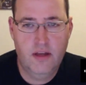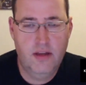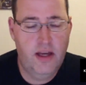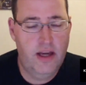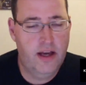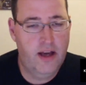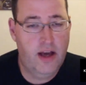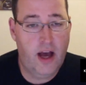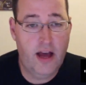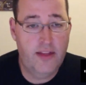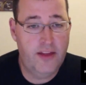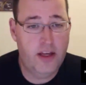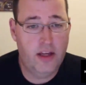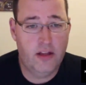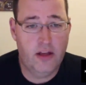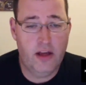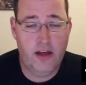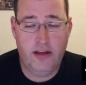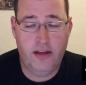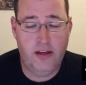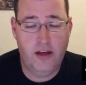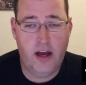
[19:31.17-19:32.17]
I think
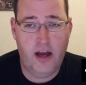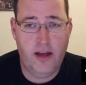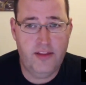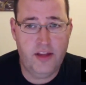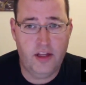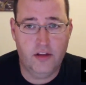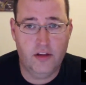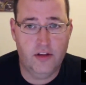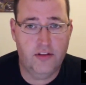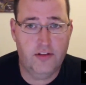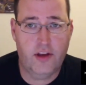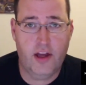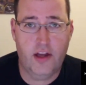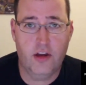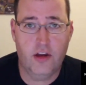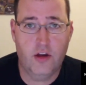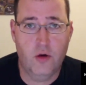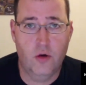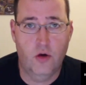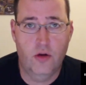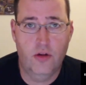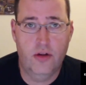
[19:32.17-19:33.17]
it looks kind of
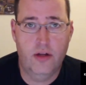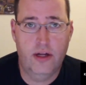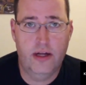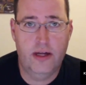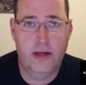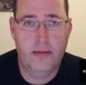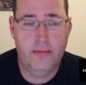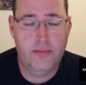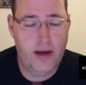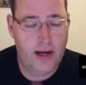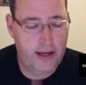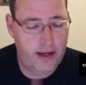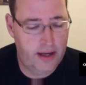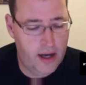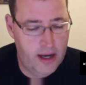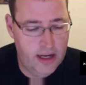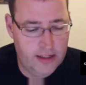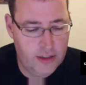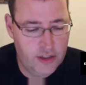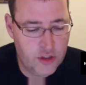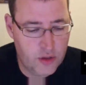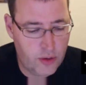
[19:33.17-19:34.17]
cool.
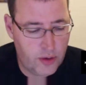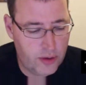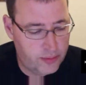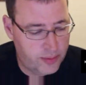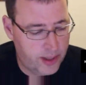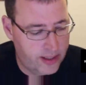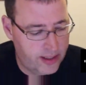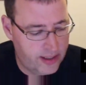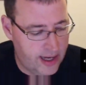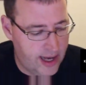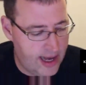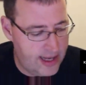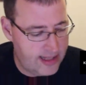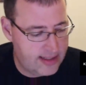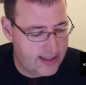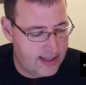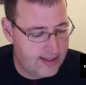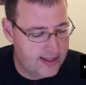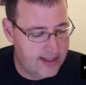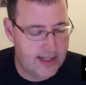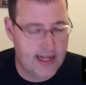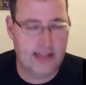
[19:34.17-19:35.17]
I enjoy red dots.
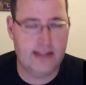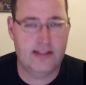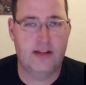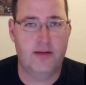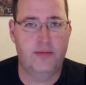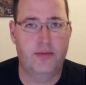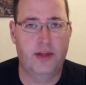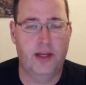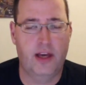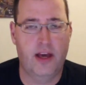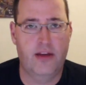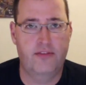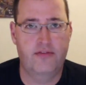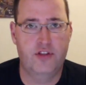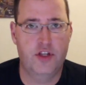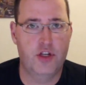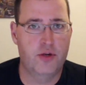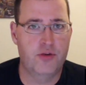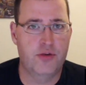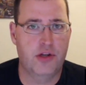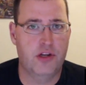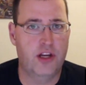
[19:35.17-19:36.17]
It's not something I've
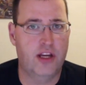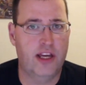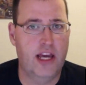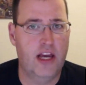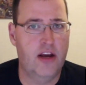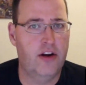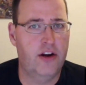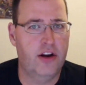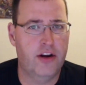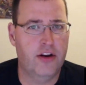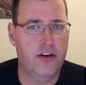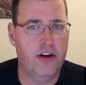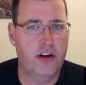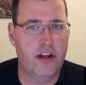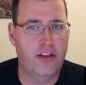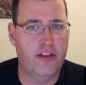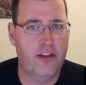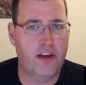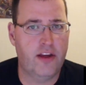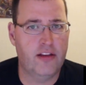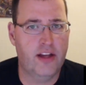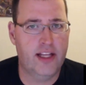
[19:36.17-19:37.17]
chosen to carry or
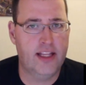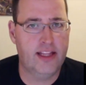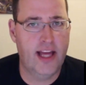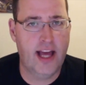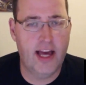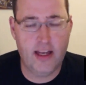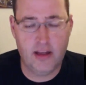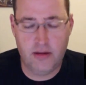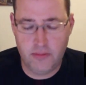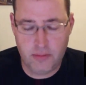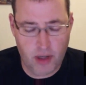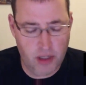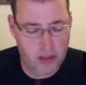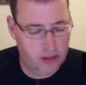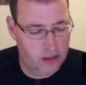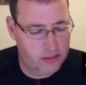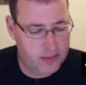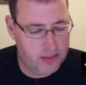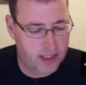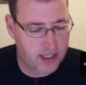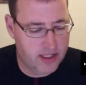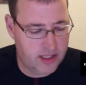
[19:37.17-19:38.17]
anything like that, and partly
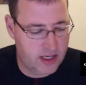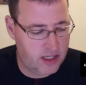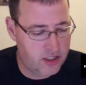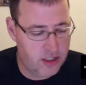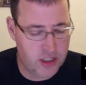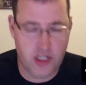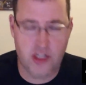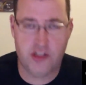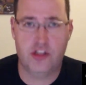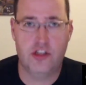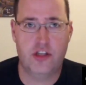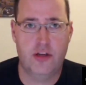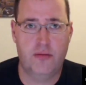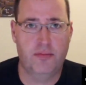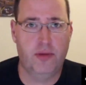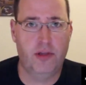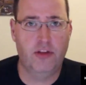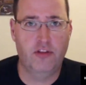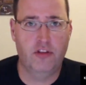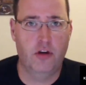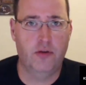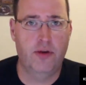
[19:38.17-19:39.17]
because I just
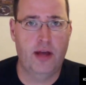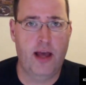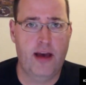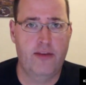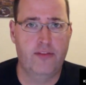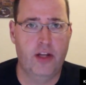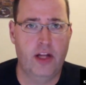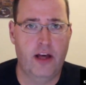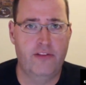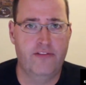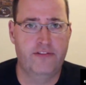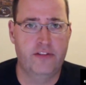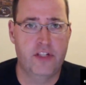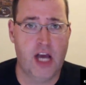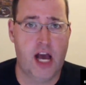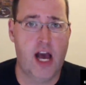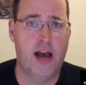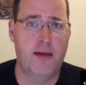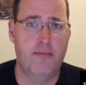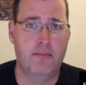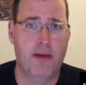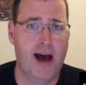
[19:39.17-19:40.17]
simply don't have enough
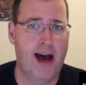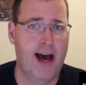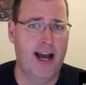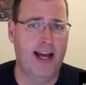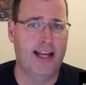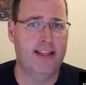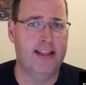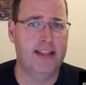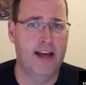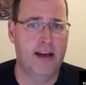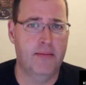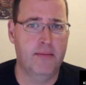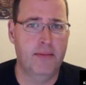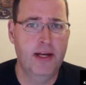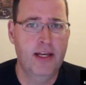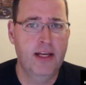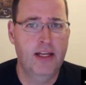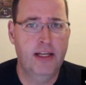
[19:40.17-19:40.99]
time behind them.